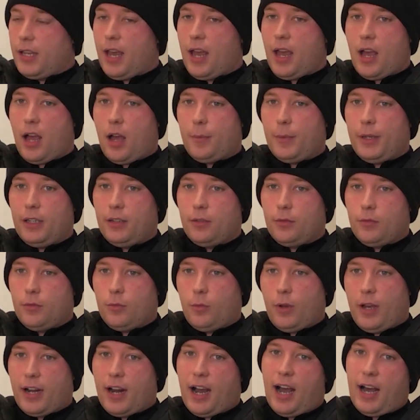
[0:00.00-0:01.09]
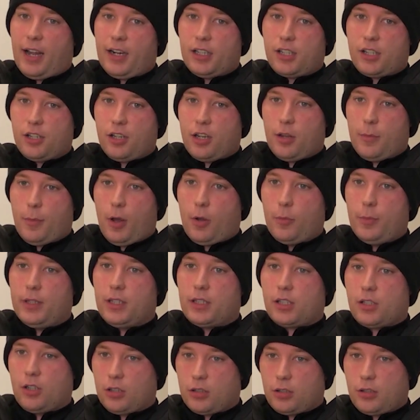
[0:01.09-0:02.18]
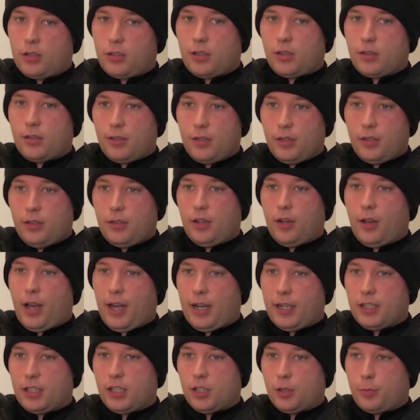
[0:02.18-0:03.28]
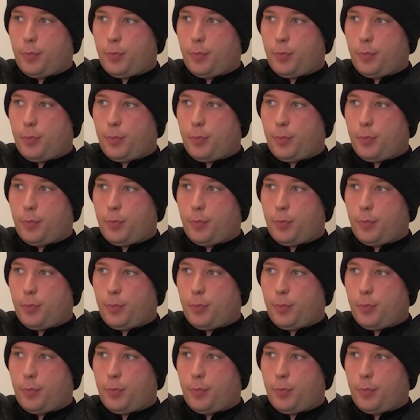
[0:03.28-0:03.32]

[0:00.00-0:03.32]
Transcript: Yeah, I mean we're at Harrison at the moment. It's not, Harrison.